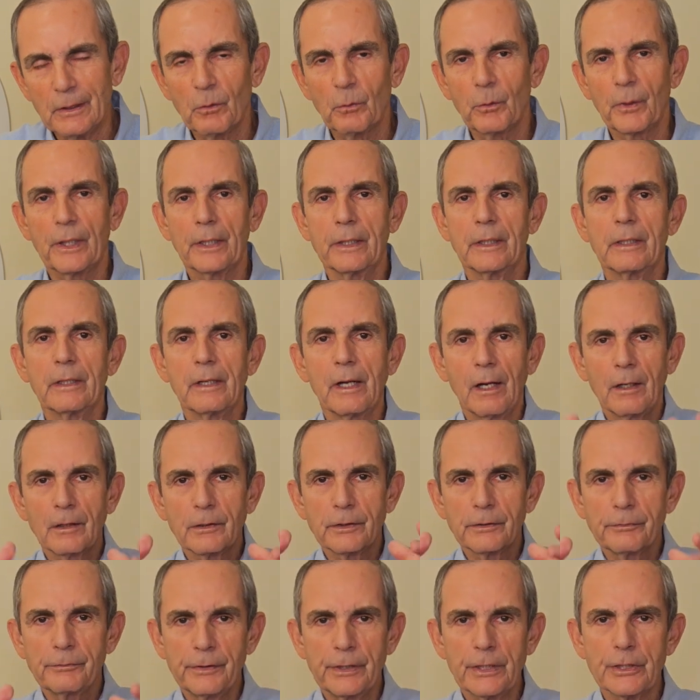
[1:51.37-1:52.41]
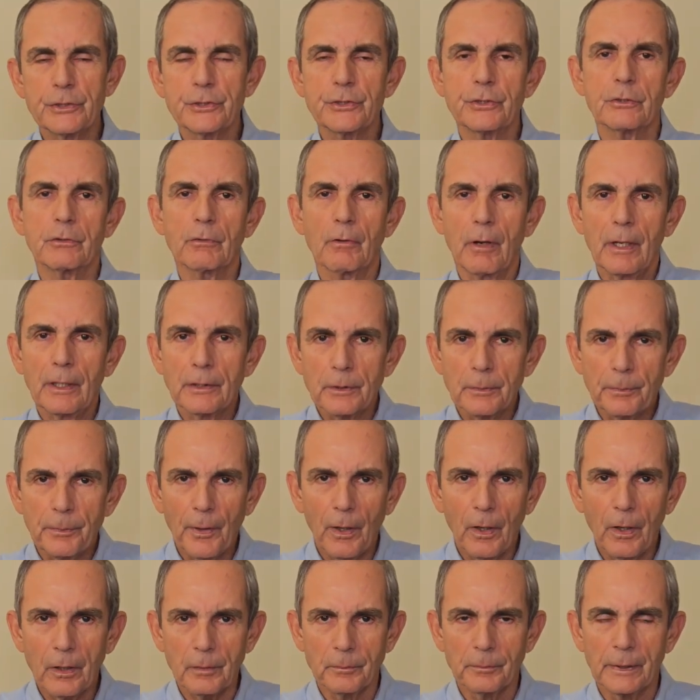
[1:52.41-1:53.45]
We get in our division or our
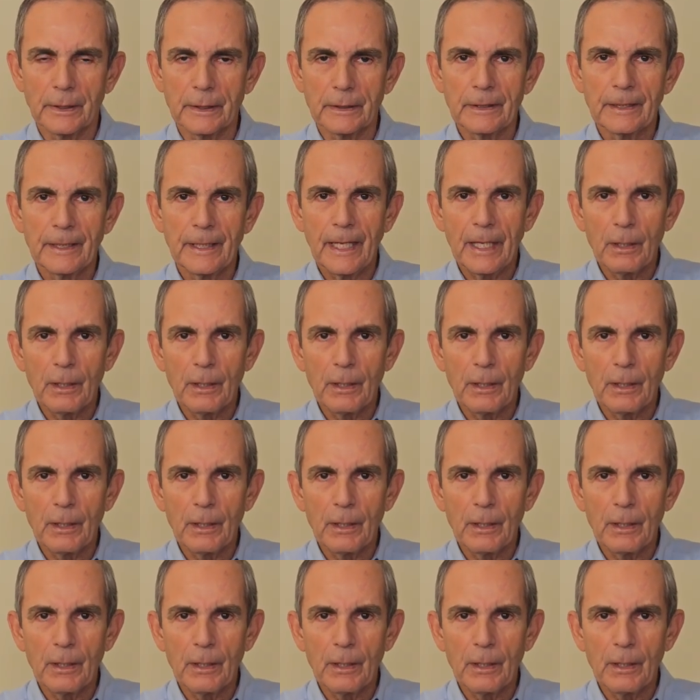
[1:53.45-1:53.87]
department,